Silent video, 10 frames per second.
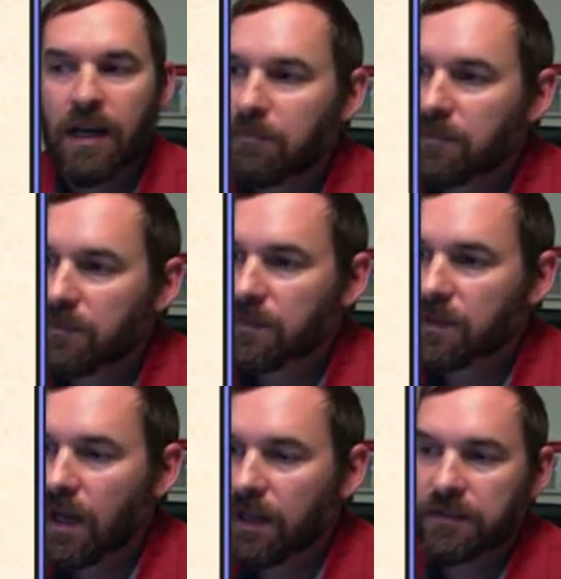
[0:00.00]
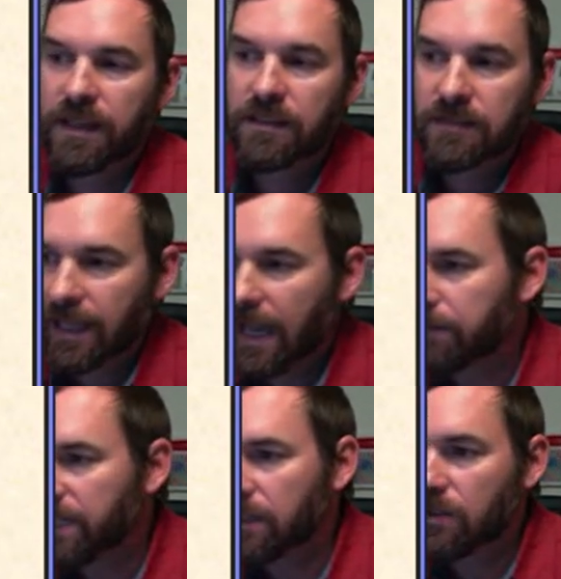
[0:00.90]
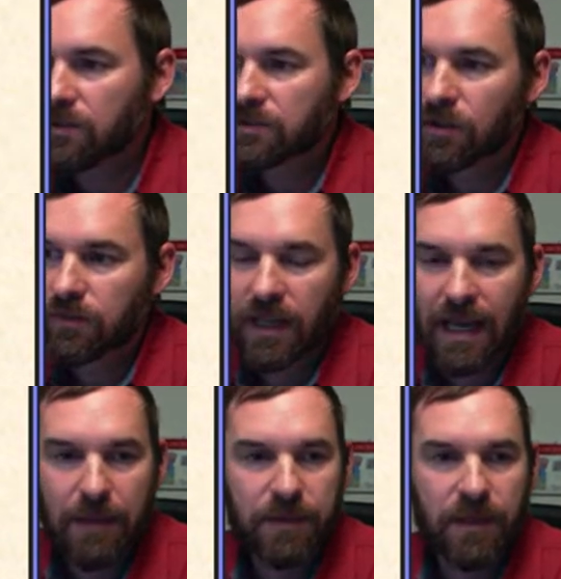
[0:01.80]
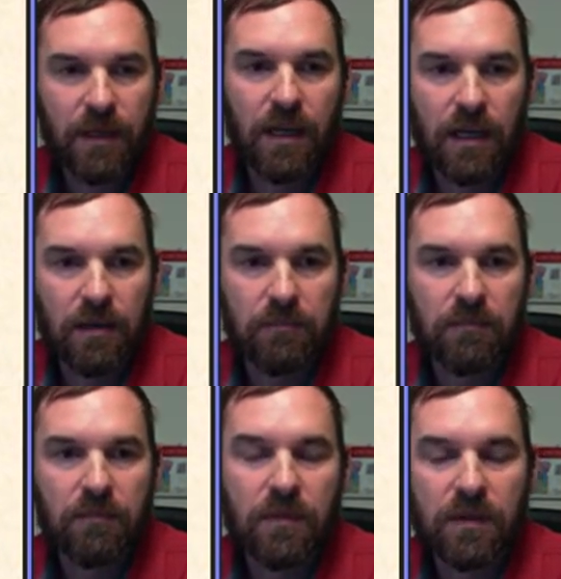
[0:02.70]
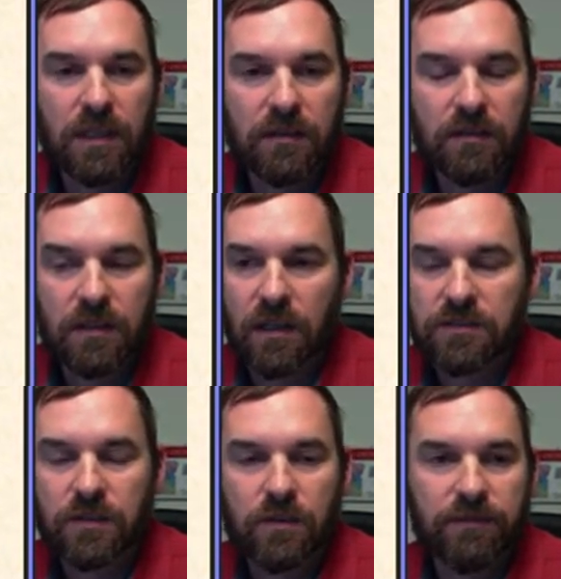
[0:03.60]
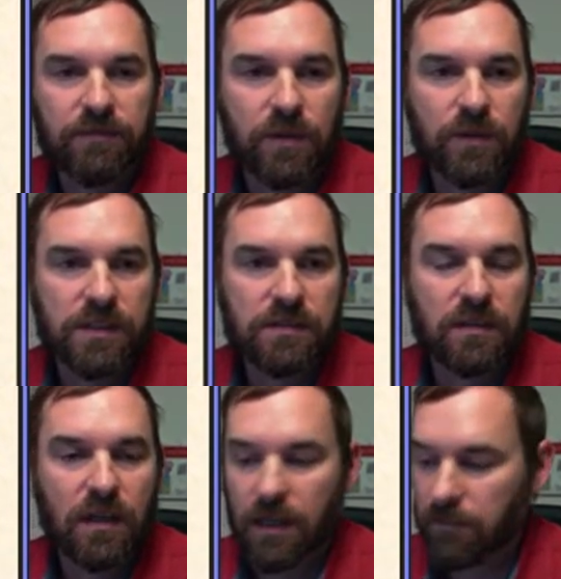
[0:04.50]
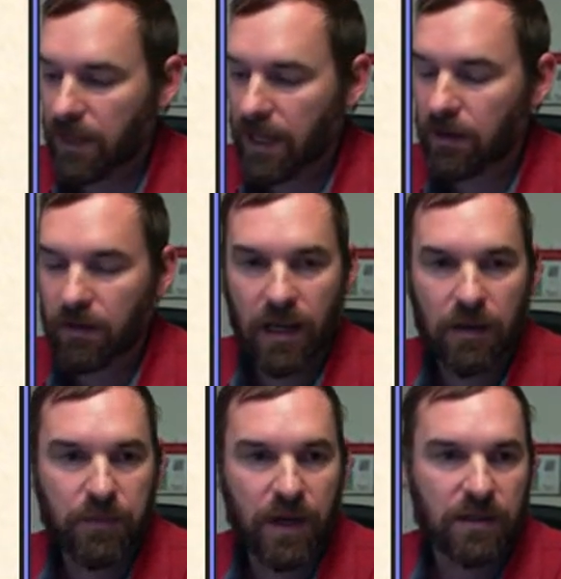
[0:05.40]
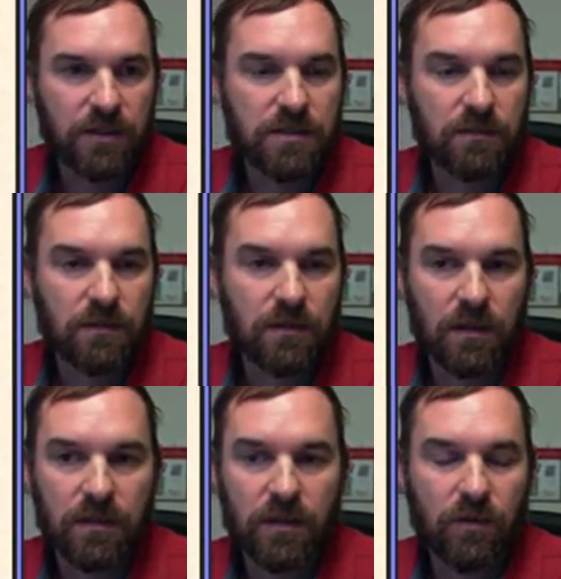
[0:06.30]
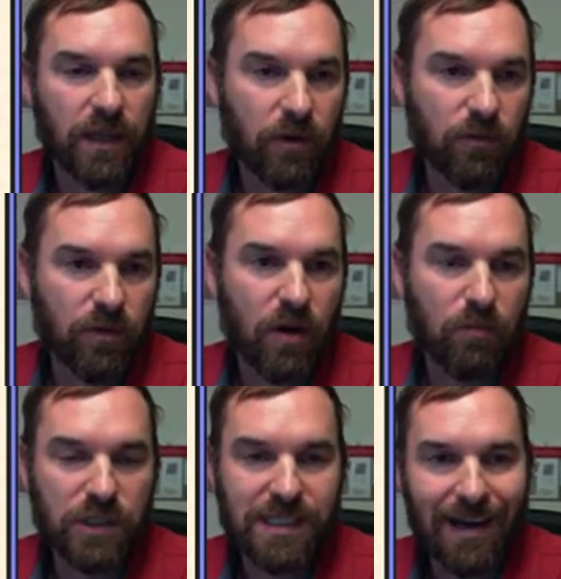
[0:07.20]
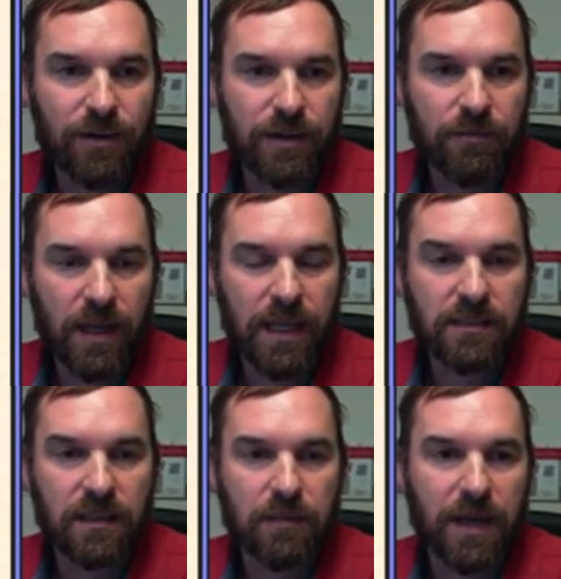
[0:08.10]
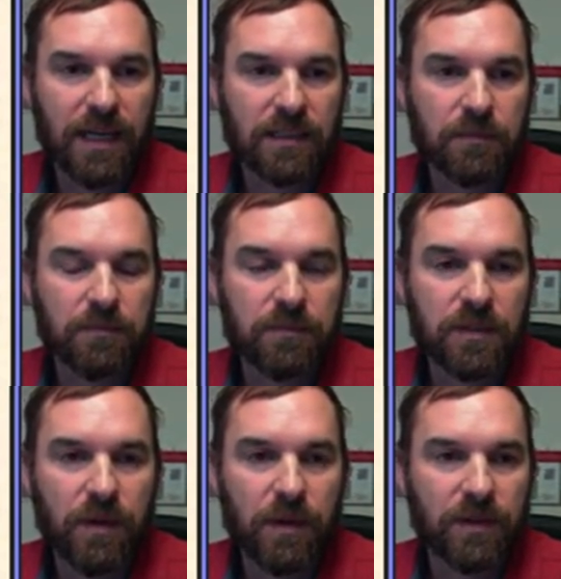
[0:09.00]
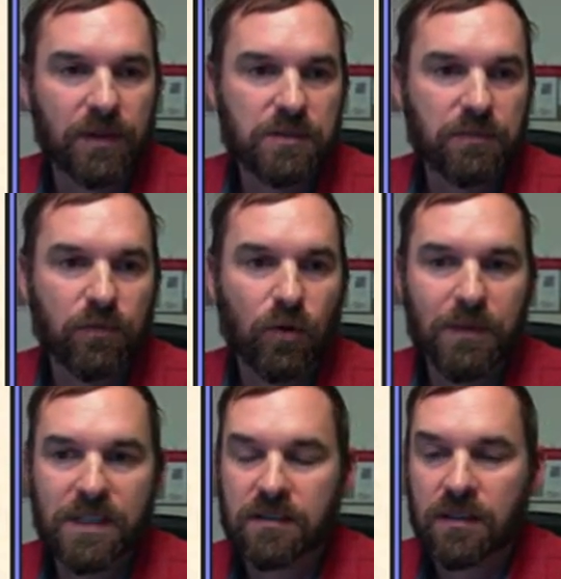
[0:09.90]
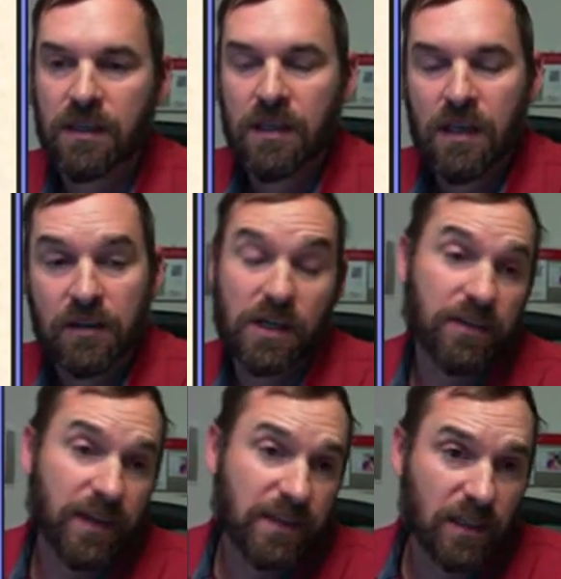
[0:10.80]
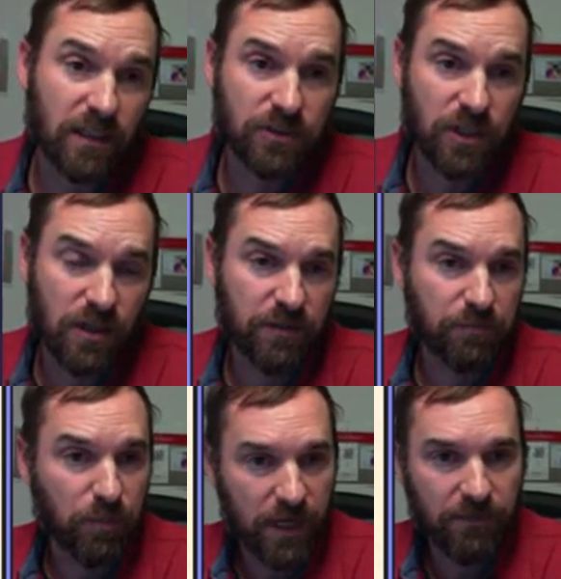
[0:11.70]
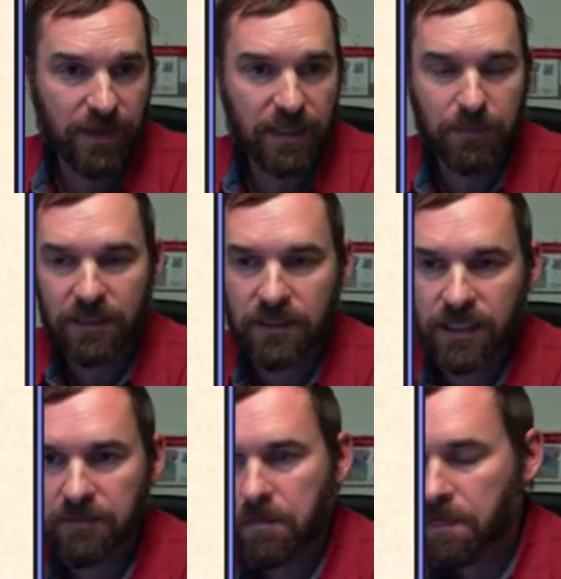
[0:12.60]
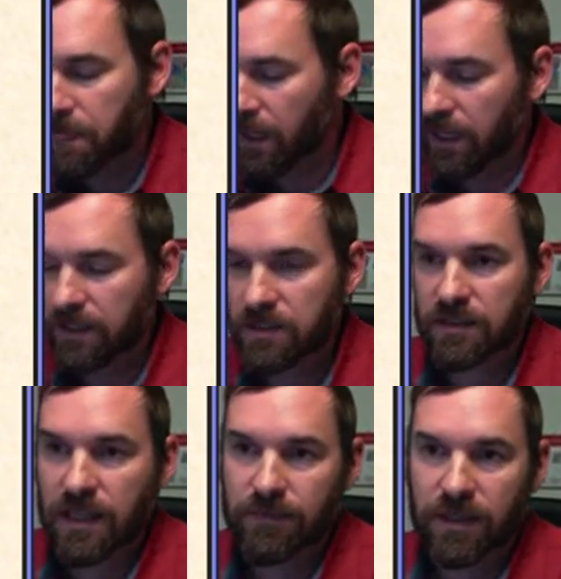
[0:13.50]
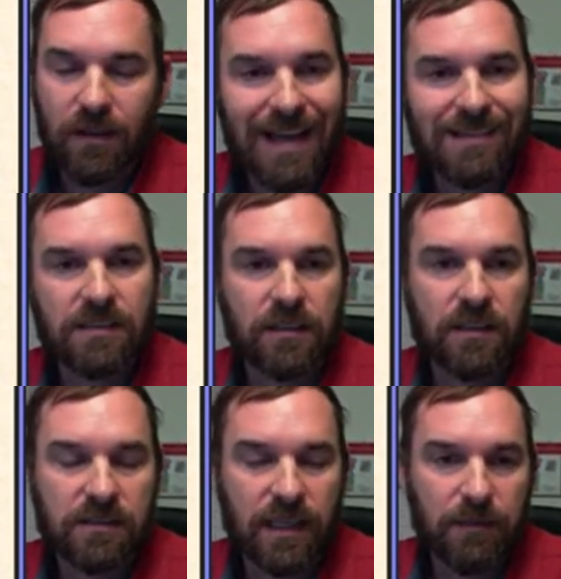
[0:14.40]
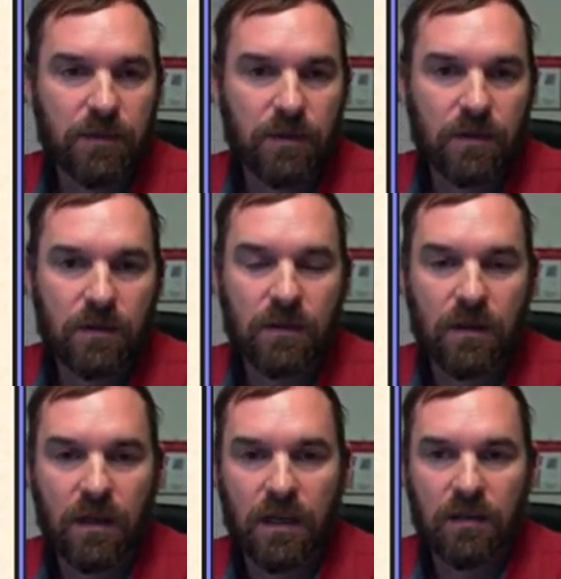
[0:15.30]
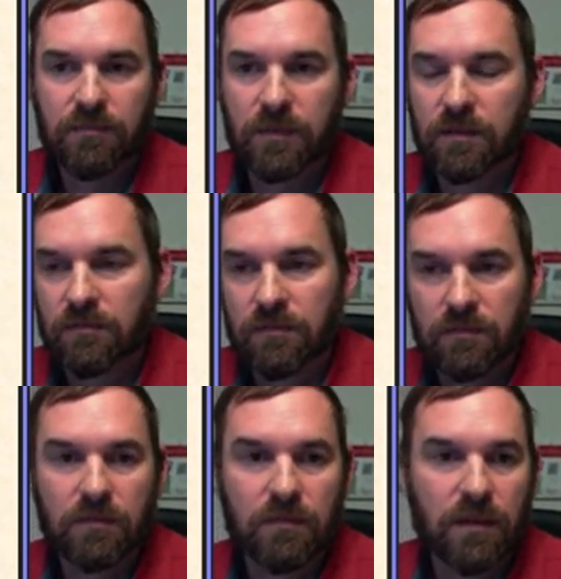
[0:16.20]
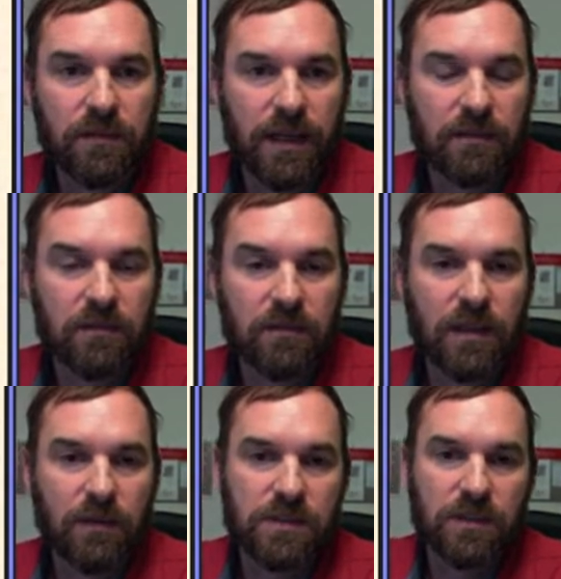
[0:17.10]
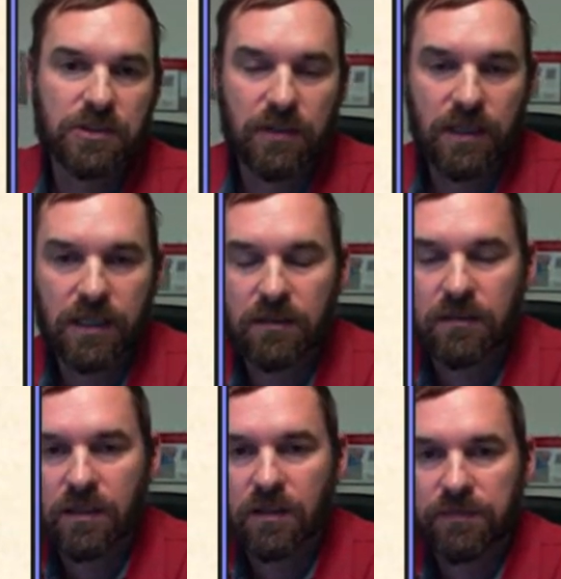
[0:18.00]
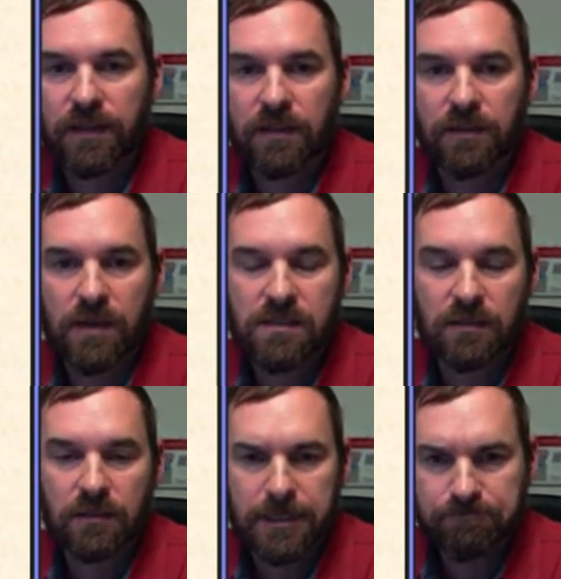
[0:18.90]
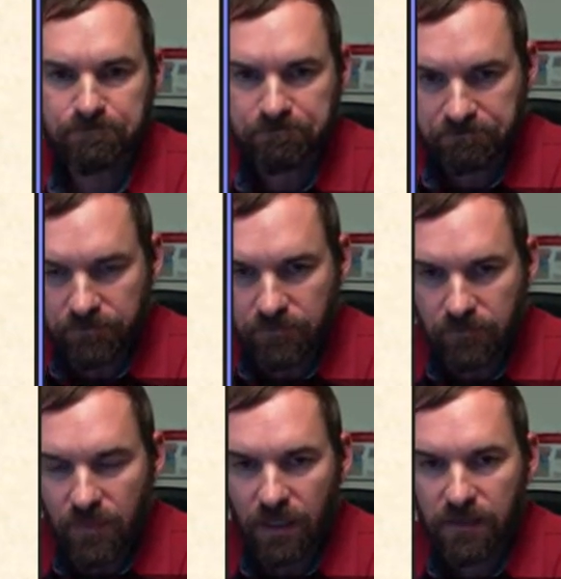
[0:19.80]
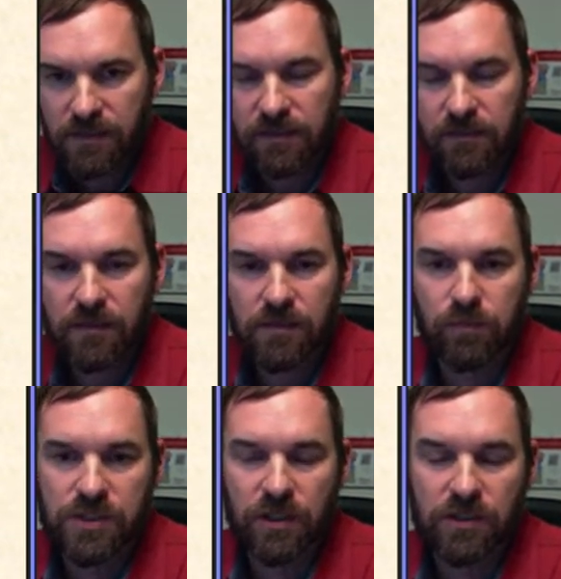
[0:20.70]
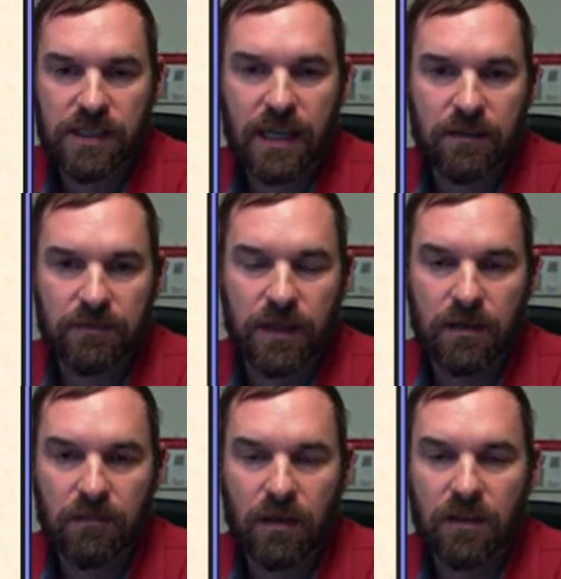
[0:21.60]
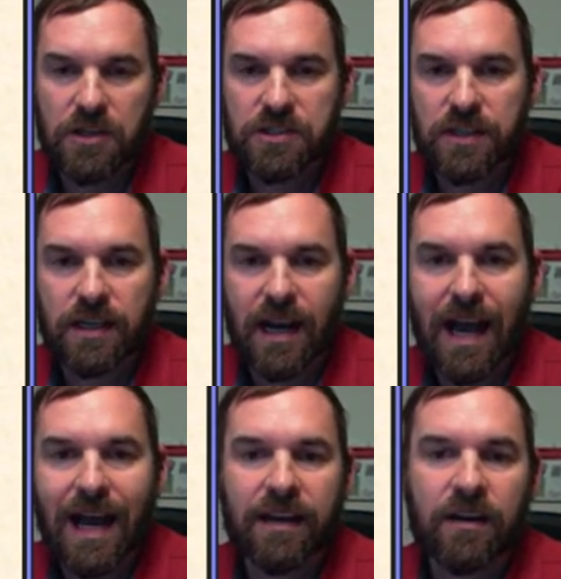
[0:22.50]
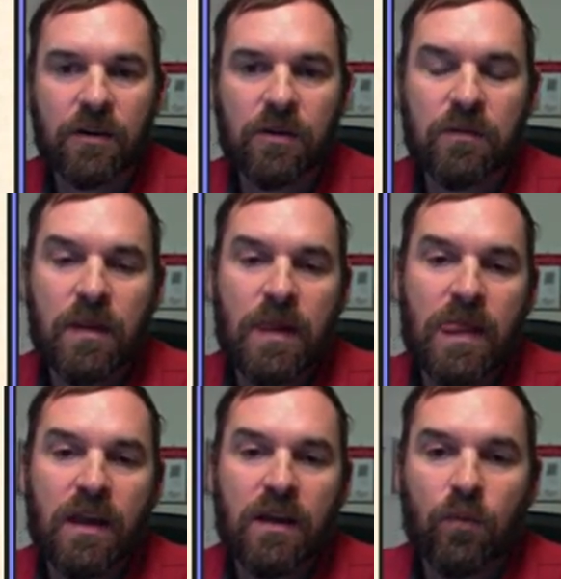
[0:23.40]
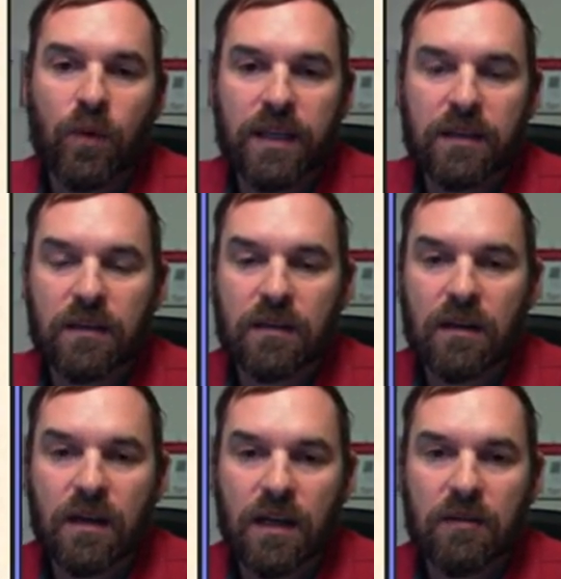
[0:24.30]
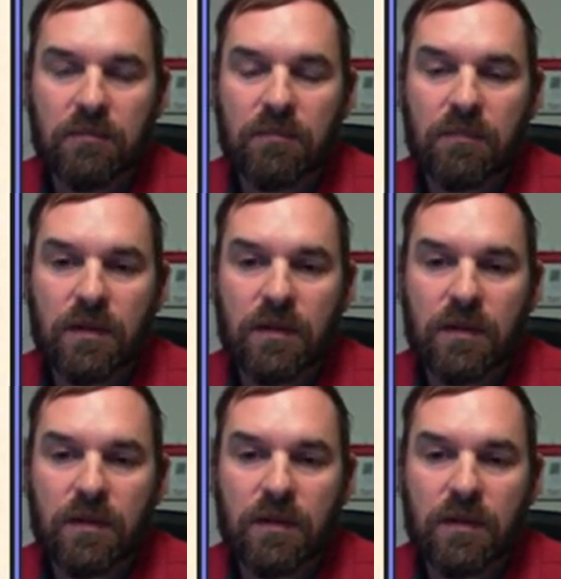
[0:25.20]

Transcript: Um, other things like habitat use overlap um, can can also influence um, how how predators, uh, you know, that overall mortality rate and impact to, to population performance. There are other things like alternative prey availability. And just kind of a classic example um, that that was illustrated, you know, fairly recently. This results out of uh, a large study in Idaho when um,